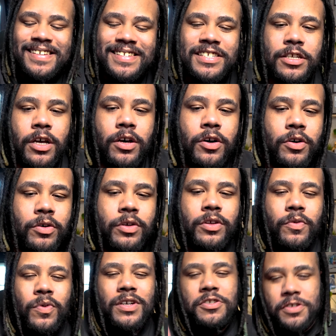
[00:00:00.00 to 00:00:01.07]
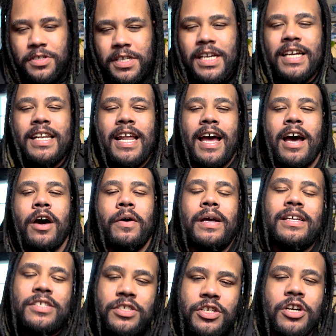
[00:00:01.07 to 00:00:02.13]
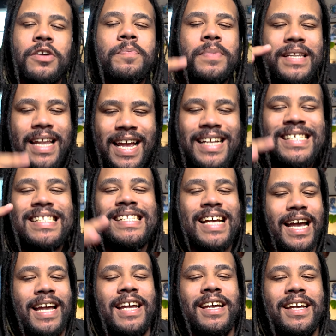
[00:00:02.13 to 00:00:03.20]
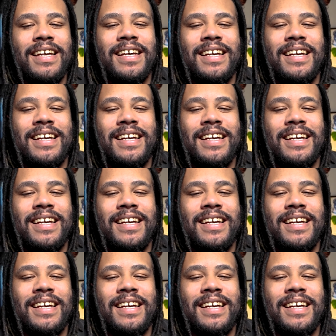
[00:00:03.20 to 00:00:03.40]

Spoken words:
So what you're seeing now is Terp next day.